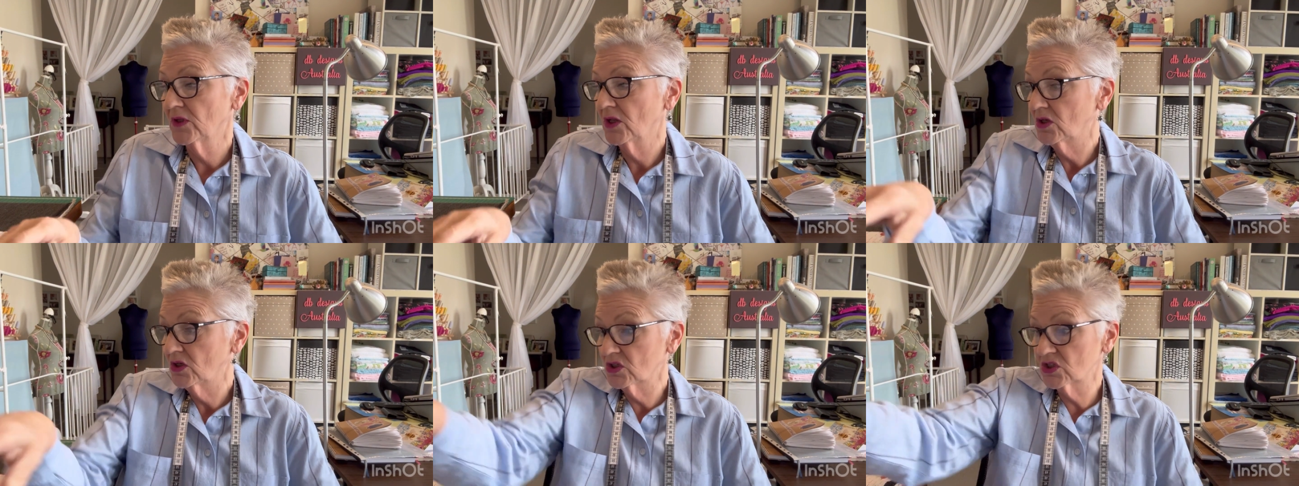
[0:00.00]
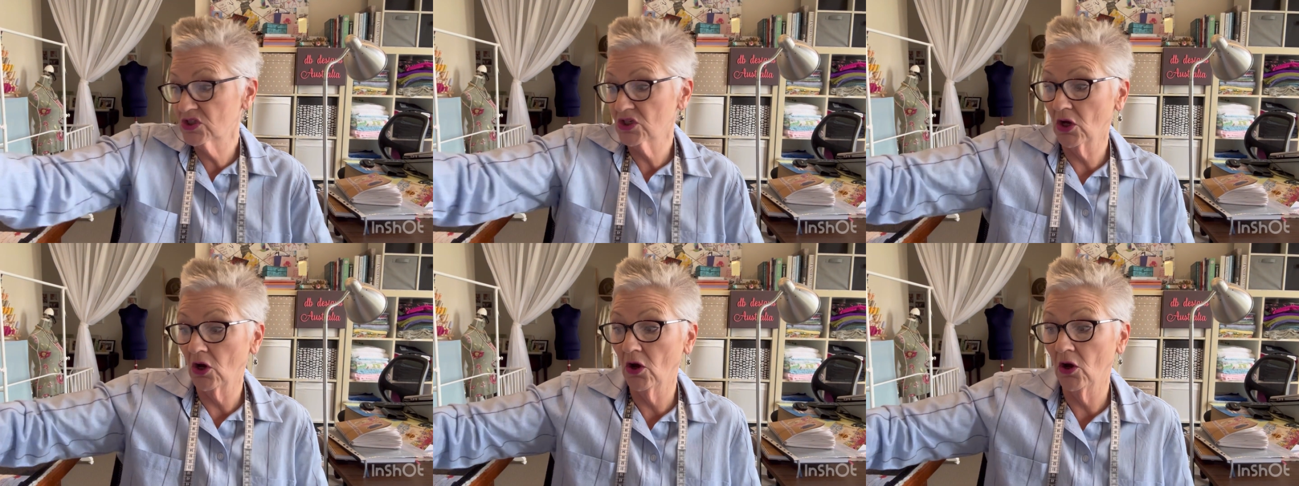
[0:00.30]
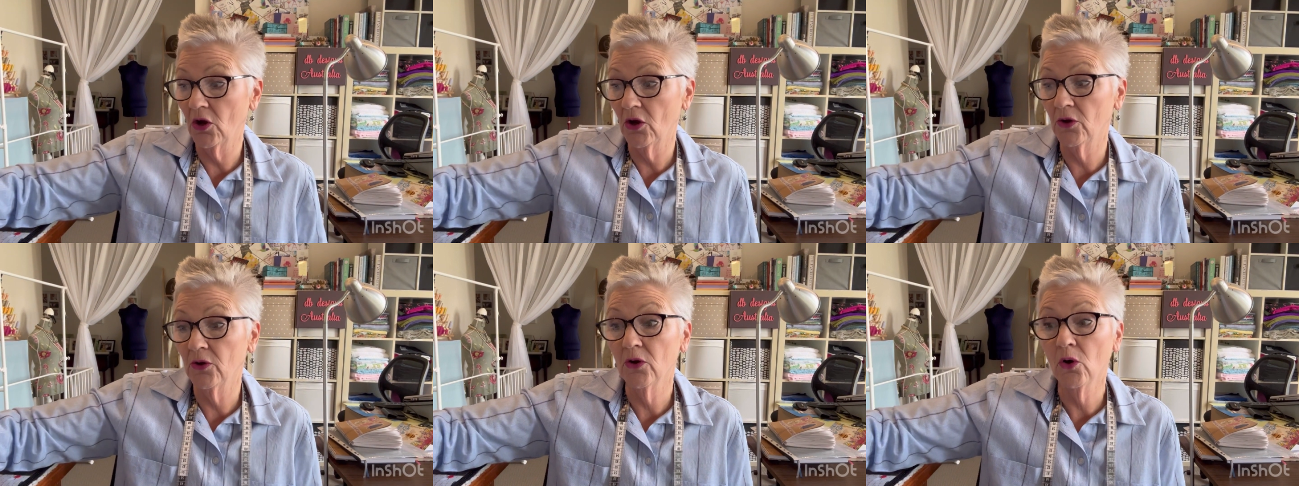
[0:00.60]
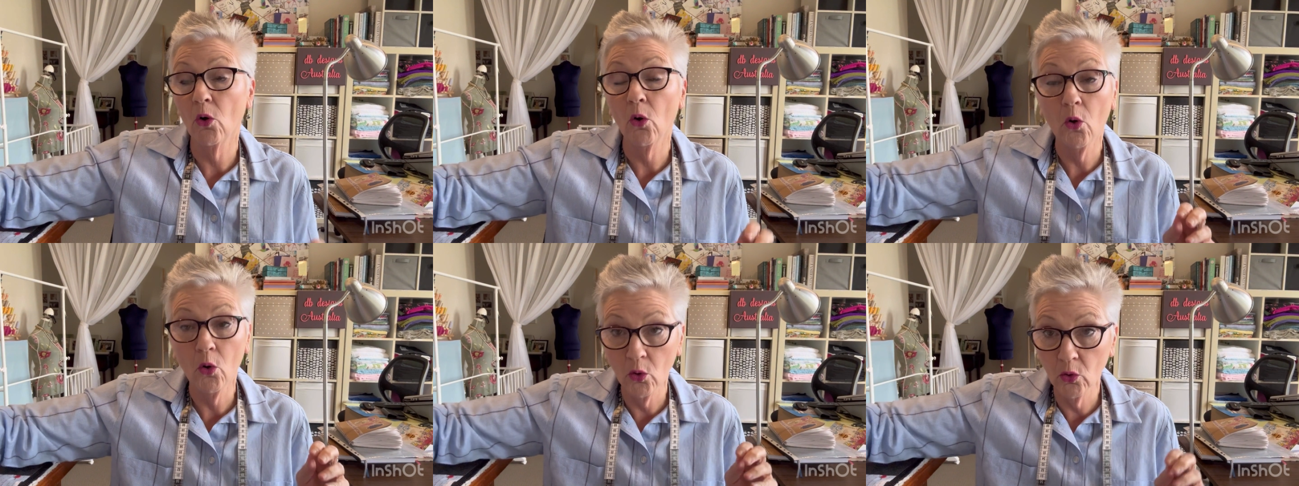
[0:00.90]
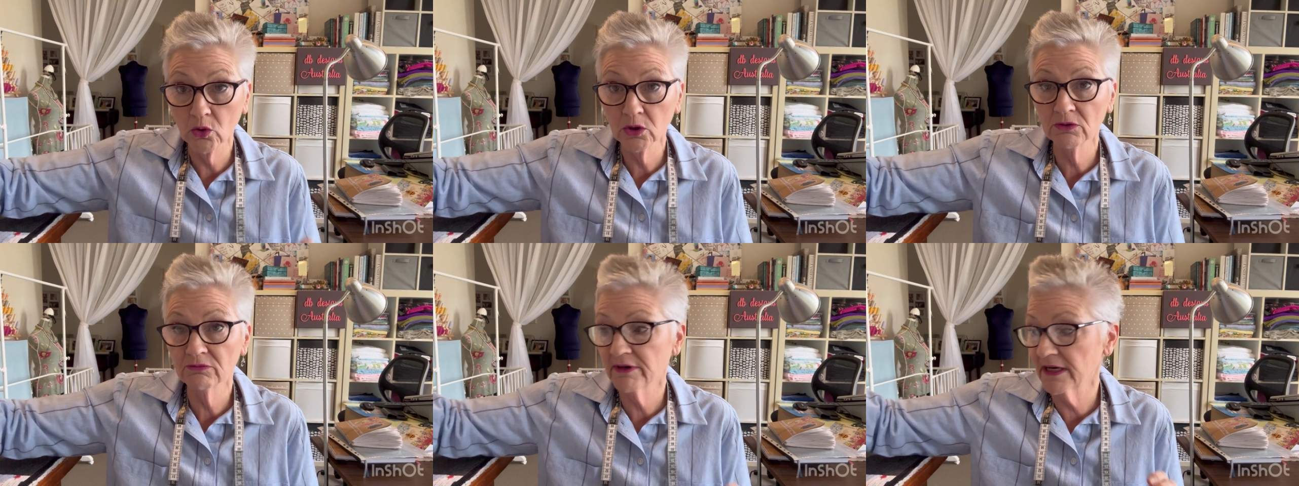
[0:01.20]
So all
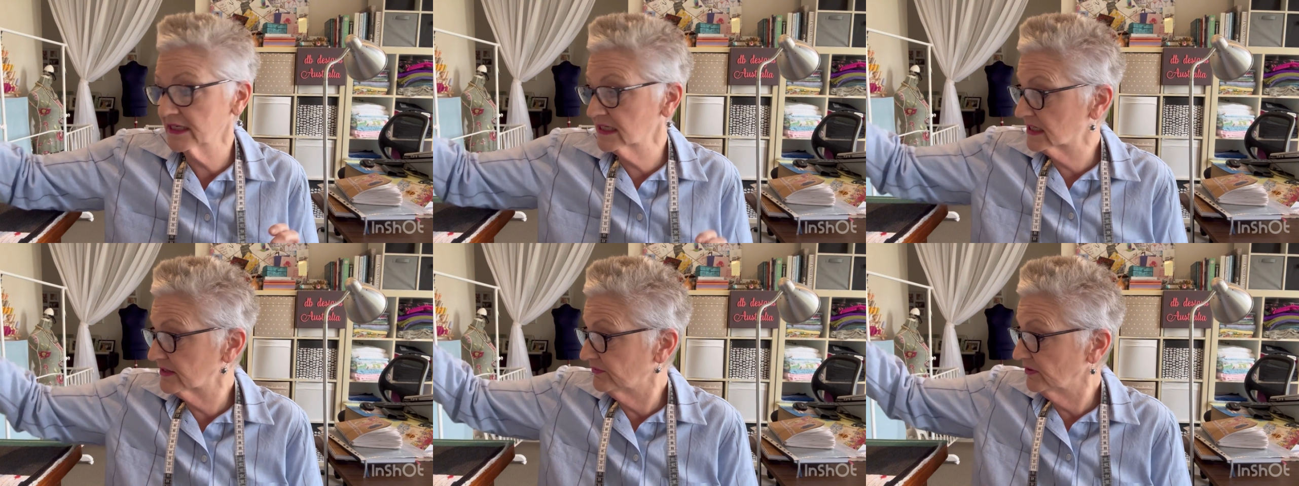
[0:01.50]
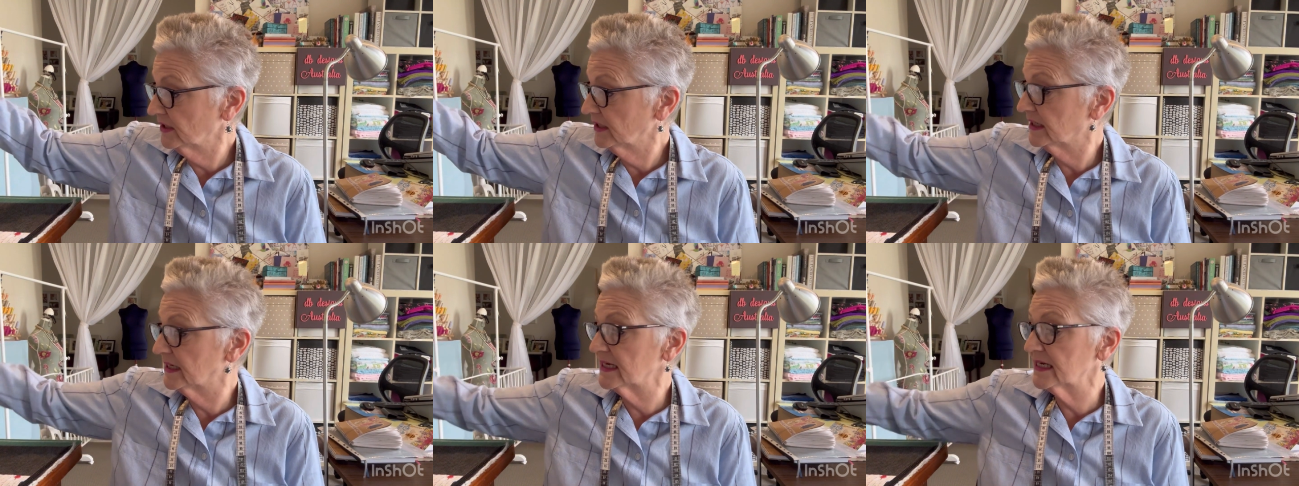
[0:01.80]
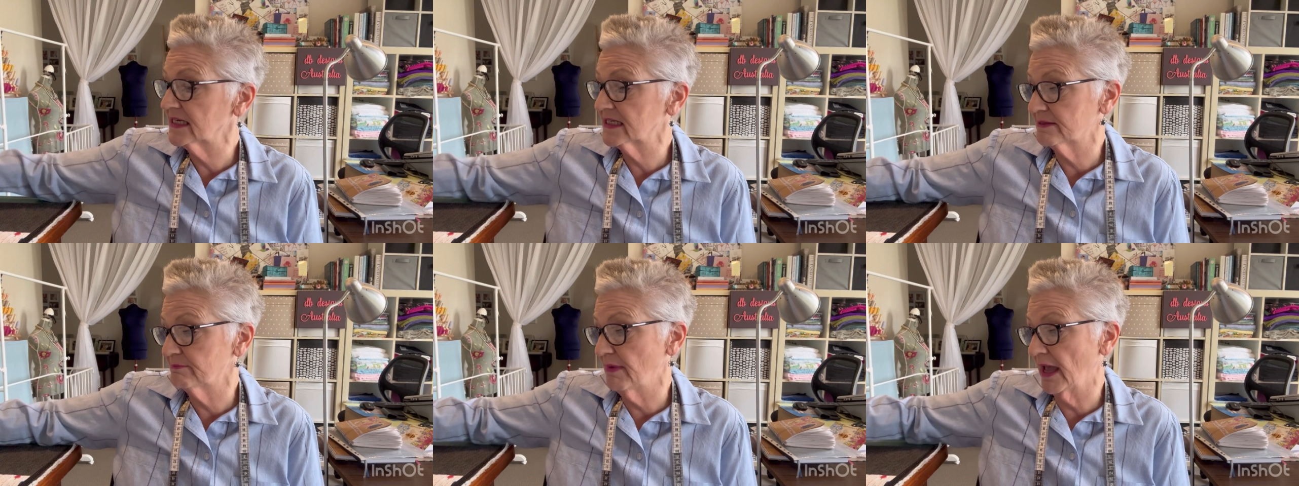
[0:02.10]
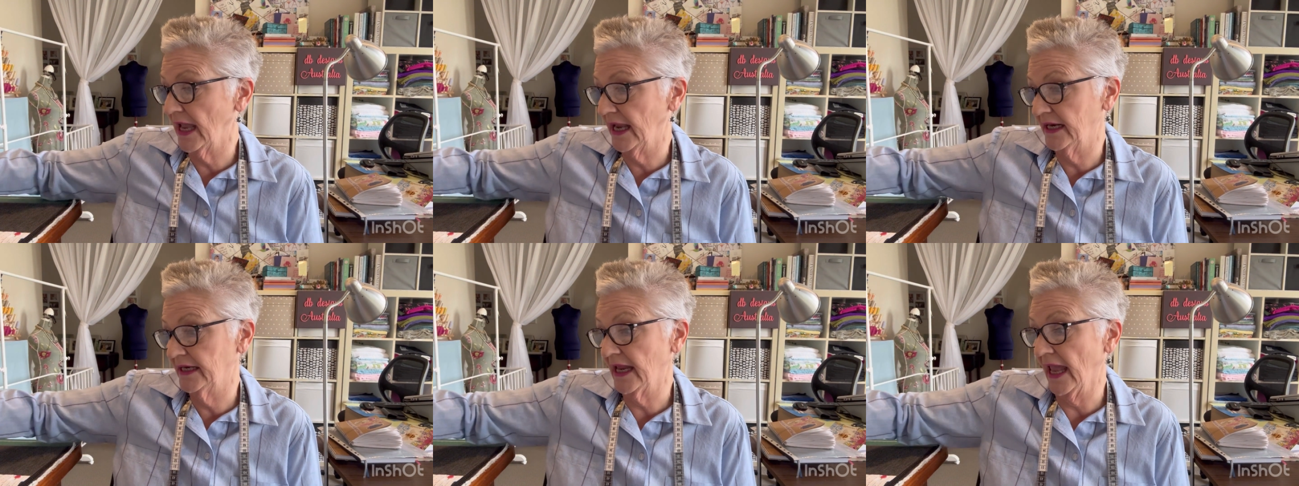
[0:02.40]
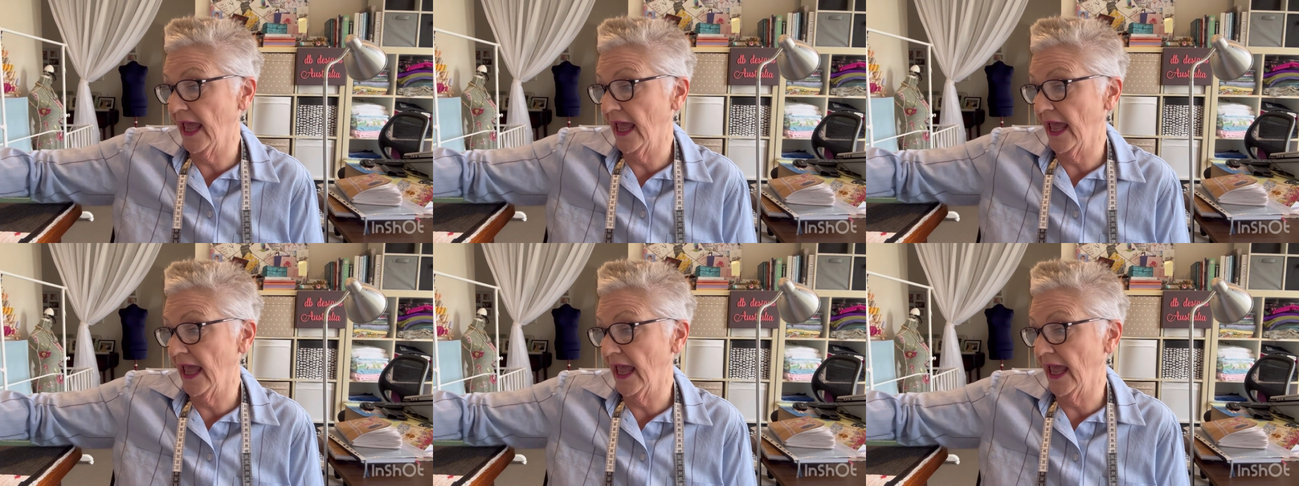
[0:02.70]
the rest of it is made